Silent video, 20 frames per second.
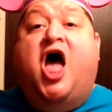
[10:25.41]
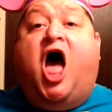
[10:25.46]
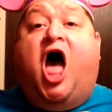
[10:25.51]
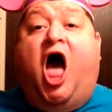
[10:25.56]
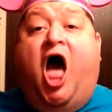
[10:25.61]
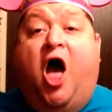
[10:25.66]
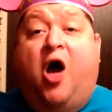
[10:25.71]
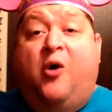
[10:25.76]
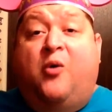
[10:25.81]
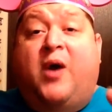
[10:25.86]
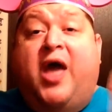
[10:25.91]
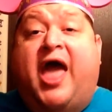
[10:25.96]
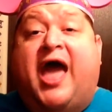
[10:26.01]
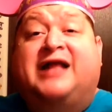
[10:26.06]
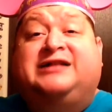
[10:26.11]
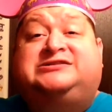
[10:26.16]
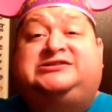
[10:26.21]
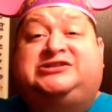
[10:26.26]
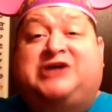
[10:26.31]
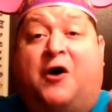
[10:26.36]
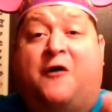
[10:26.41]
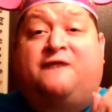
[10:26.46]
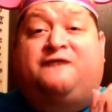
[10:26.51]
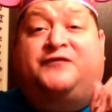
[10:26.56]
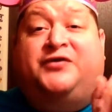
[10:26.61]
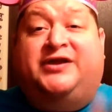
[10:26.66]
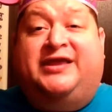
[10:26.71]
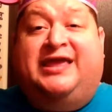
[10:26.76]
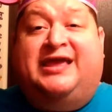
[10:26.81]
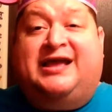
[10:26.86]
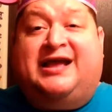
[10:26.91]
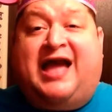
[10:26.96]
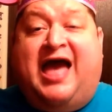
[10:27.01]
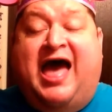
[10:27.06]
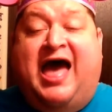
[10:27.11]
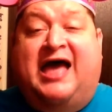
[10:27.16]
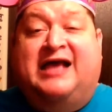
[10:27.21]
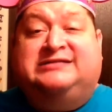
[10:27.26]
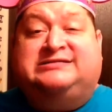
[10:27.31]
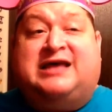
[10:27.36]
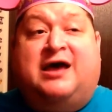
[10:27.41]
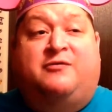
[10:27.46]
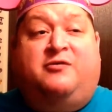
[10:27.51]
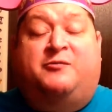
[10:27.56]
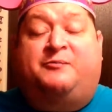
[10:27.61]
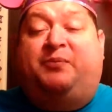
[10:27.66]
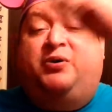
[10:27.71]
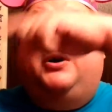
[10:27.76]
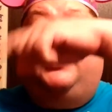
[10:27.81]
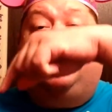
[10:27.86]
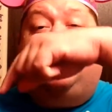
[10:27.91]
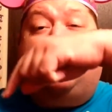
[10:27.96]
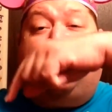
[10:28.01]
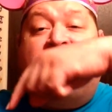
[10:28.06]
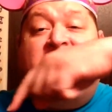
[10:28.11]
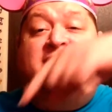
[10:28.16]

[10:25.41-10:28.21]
Oh, and don't forget, guys, I will put